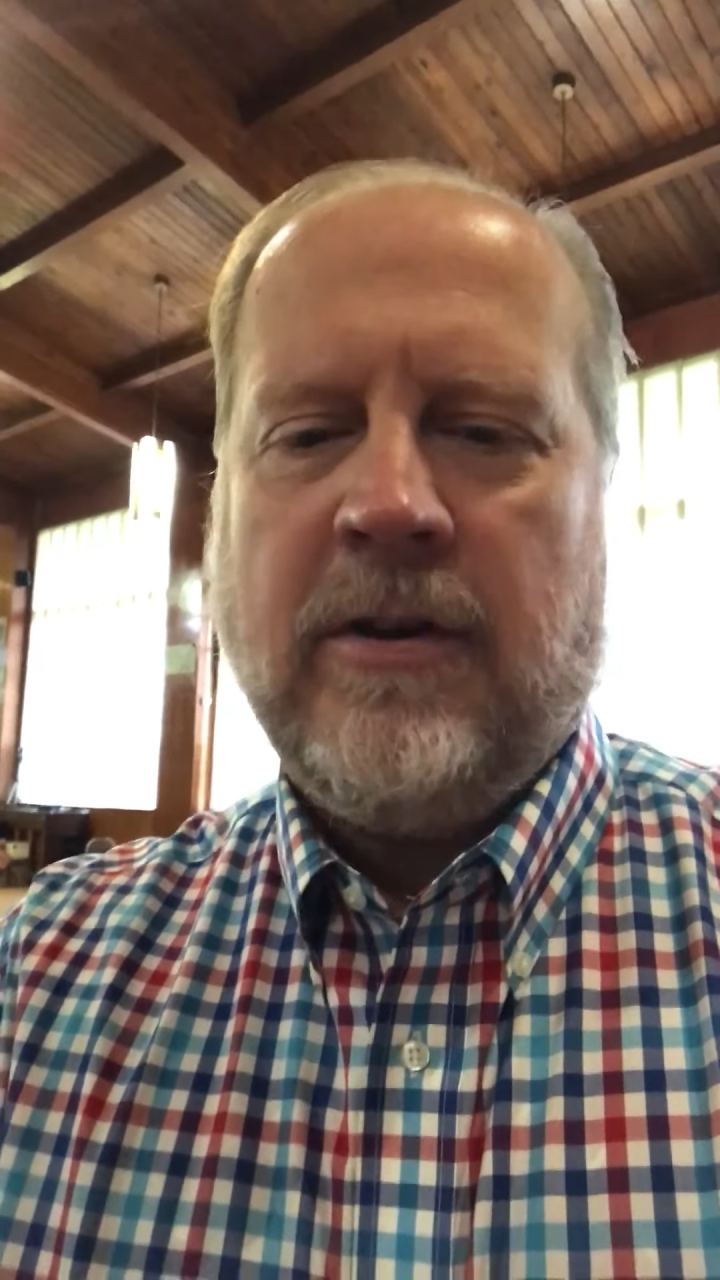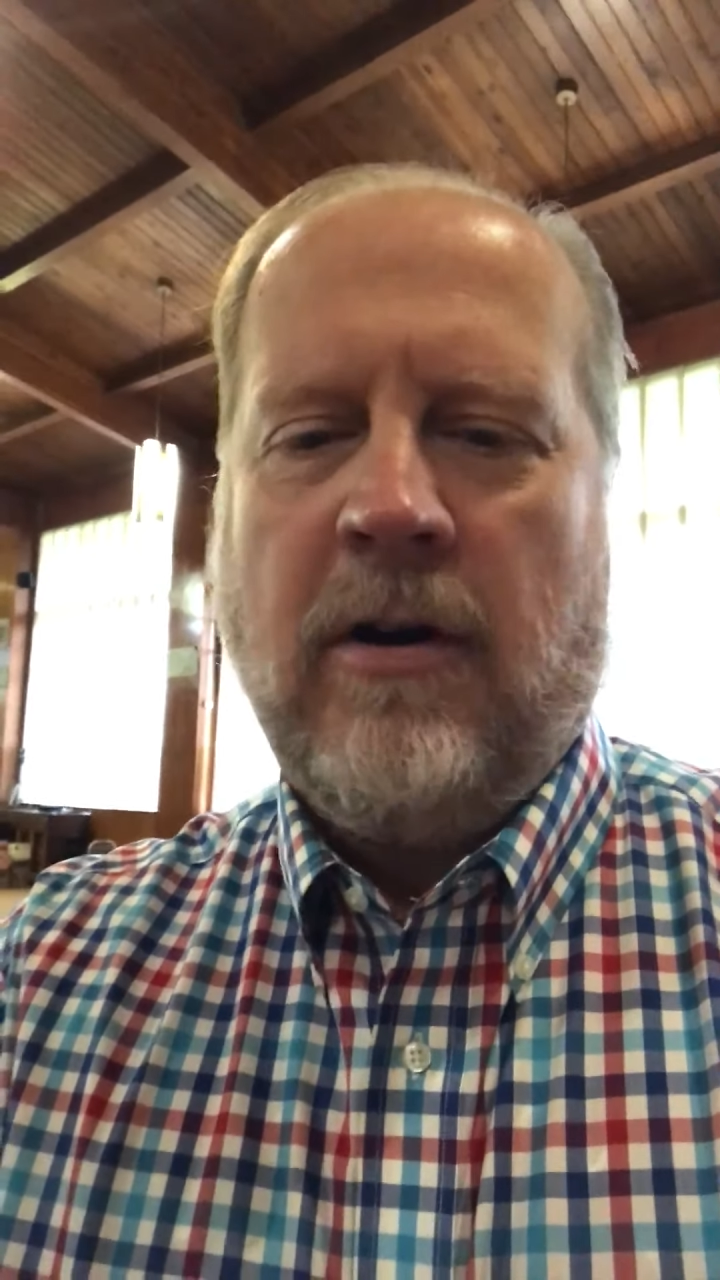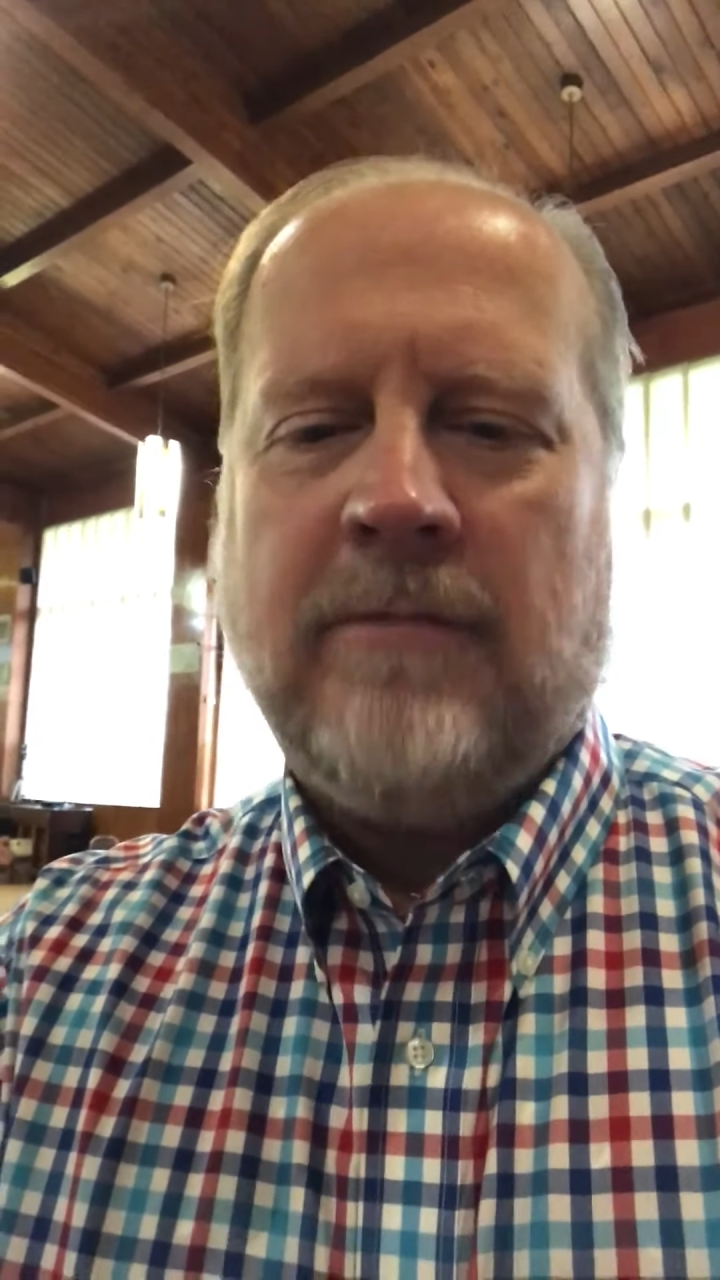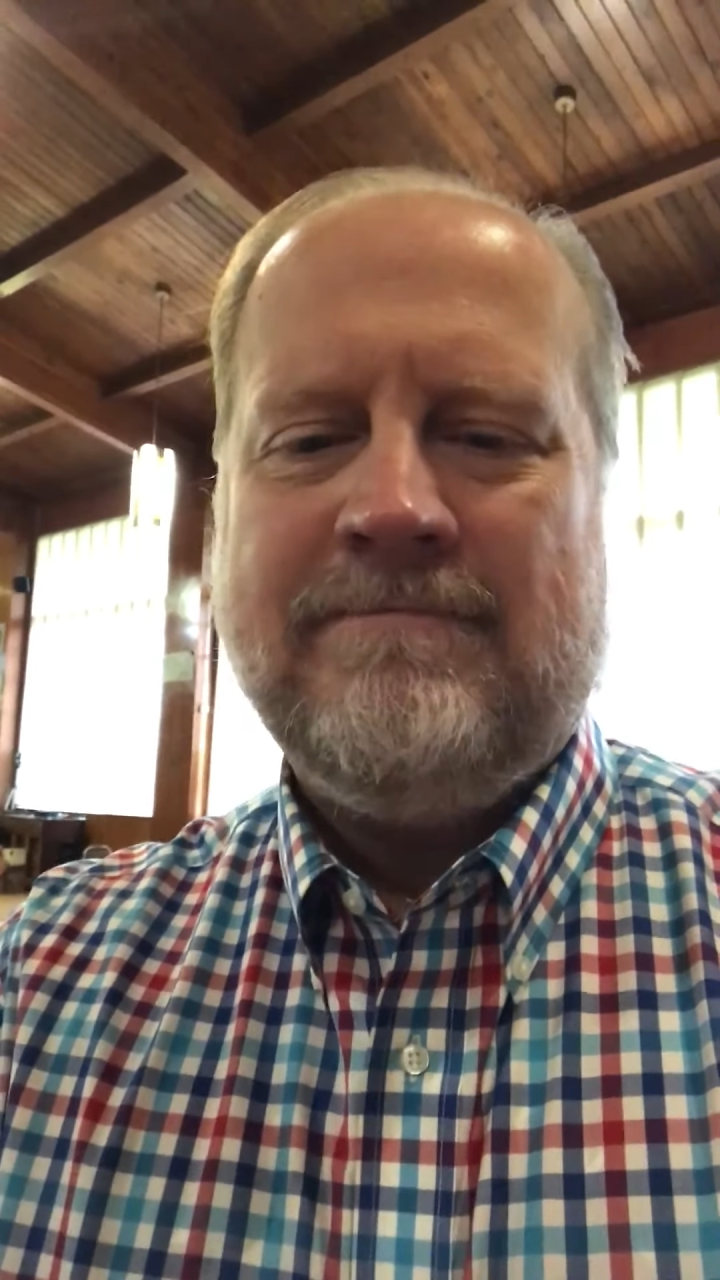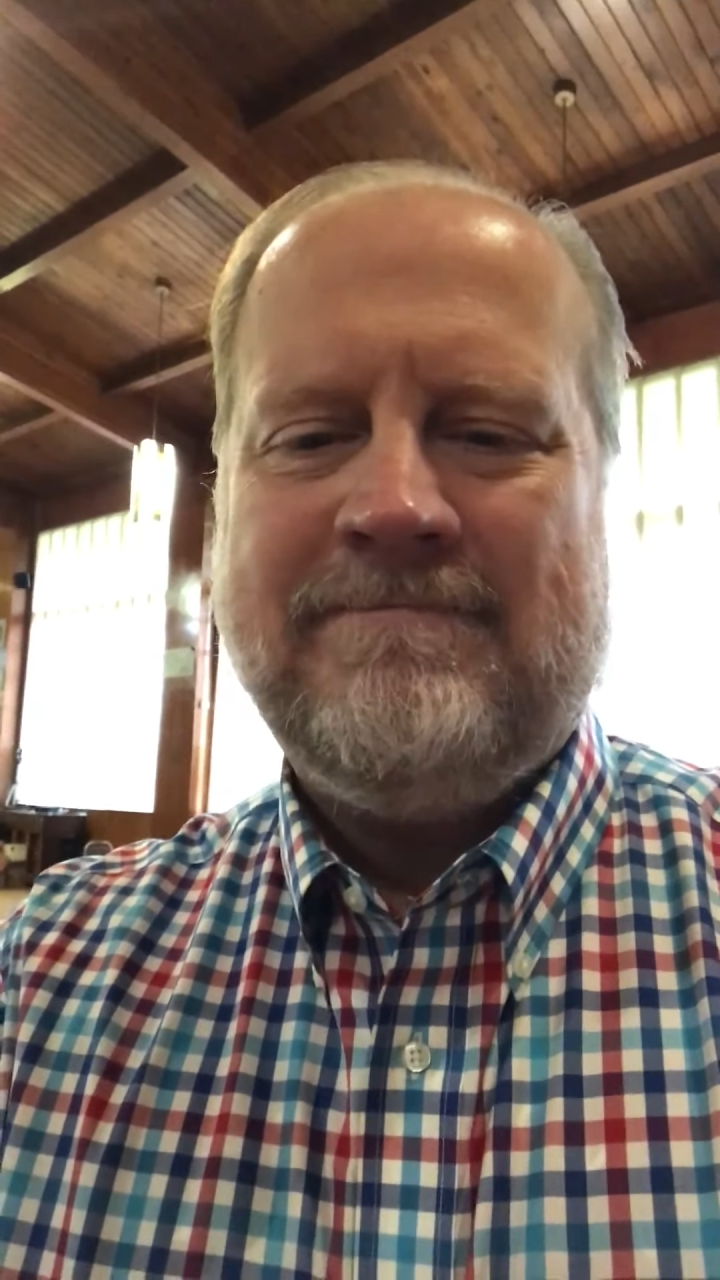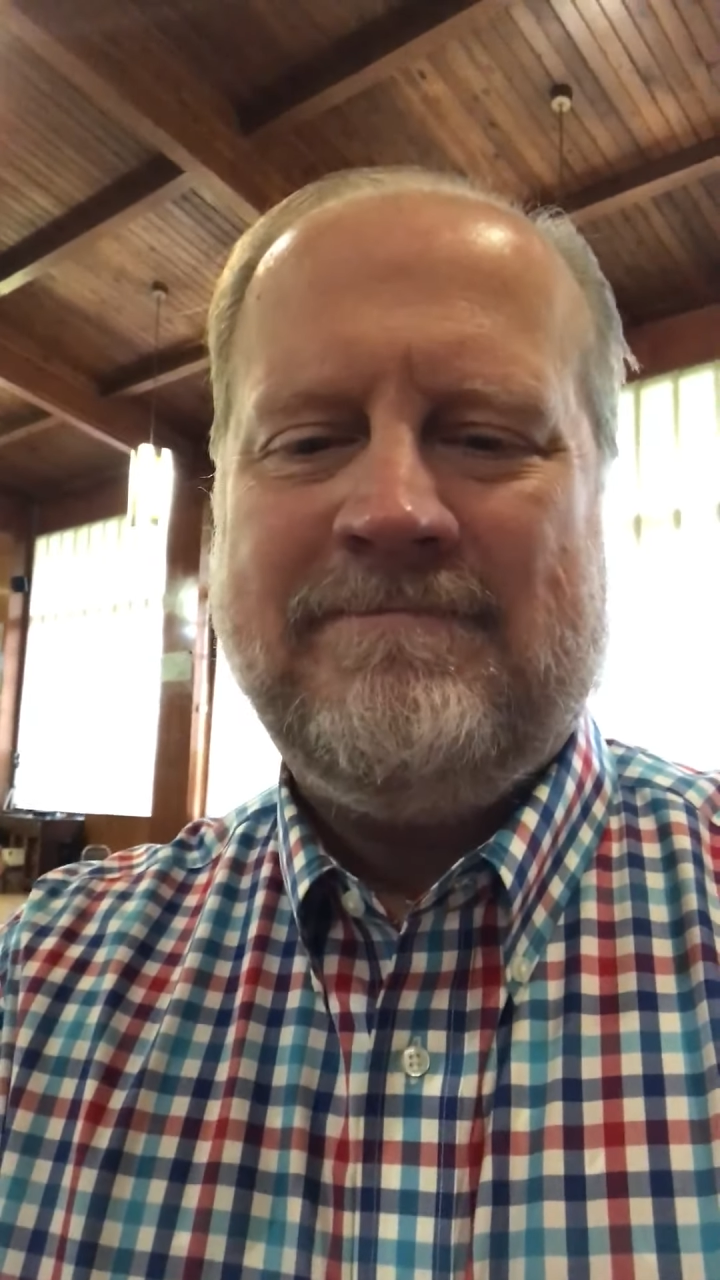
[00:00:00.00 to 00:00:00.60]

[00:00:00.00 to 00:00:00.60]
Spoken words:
you all.